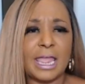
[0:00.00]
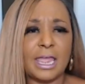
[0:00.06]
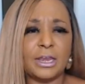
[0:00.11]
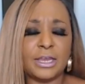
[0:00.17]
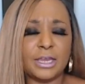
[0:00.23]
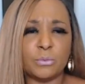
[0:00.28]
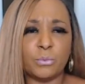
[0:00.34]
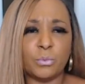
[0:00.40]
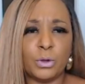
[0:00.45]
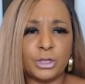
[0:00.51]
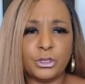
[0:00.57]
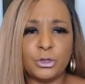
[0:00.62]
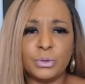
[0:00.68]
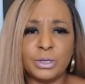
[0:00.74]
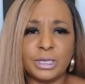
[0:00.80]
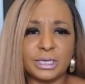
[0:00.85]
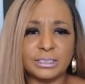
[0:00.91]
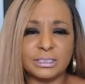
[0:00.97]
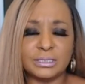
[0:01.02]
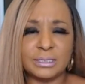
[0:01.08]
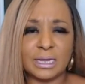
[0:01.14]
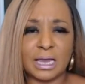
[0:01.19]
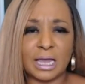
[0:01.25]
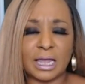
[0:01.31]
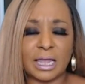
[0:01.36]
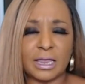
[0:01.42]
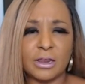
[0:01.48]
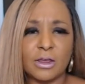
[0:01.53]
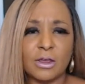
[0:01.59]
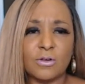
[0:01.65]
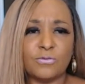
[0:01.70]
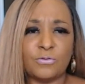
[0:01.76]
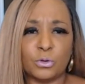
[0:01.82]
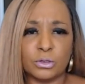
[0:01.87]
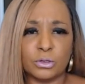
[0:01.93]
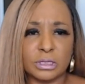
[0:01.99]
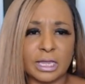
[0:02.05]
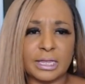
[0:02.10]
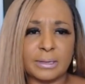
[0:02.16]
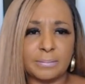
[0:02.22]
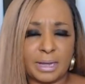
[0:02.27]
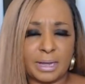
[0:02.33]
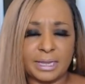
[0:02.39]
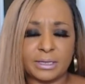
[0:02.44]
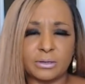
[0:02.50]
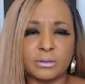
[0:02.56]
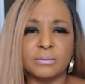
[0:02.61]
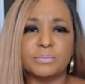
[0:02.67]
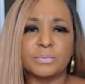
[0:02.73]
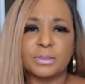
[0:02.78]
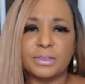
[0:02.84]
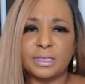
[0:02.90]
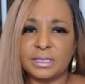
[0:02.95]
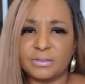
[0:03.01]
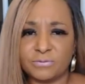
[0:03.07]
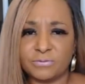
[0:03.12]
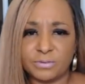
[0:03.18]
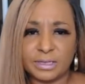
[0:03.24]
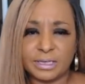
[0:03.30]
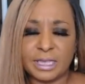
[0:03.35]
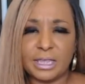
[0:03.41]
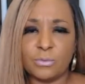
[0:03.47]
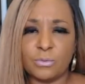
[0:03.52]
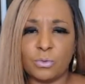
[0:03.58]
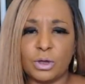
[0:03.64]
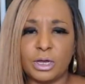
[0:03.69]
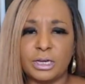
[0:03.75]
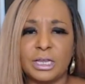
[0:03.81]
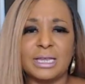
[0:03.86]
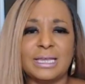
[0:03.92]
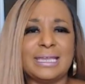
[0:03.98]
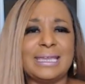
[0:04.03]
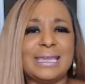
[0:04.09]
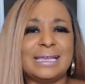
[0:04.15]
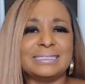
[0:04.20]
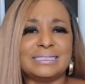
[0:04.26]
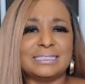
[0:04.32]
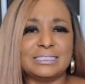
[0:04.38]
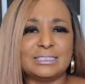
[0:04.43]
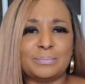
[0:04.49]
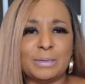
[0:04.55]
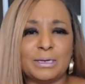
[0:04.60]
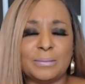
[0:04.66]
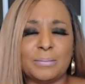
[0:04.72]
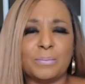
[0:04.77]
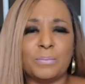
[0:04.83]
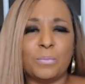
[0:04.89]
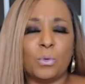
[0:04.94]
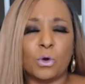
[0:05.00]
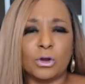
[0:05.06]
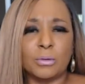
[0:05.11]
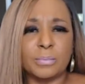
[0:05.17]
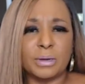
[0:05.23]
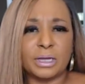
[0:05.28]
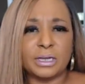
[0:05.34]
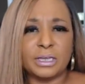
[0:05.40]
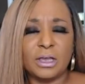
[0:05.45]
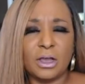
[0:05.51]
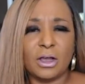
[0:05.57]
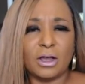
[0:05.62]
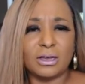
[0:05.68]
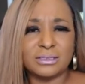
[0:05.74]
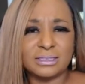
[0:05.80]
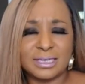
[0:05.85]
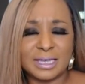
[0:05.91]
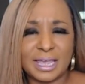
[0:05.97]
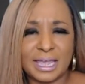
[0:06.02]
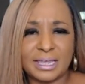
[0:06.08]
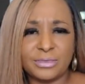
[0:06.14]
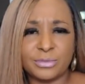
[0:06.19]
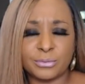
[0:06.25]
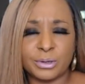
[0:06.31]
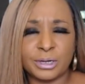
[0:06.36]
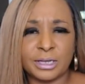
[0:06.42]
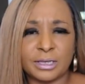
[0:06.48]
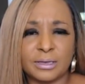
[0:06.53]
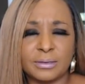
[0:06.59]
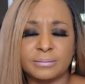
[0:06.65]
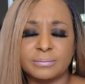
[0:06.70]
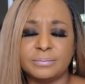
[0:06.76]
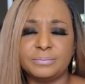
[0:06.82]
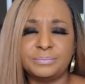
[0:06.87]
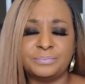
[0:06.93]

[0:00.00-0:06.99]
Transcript: And when you get denied for, like Michael, the K1, he has to spend more money on the K3.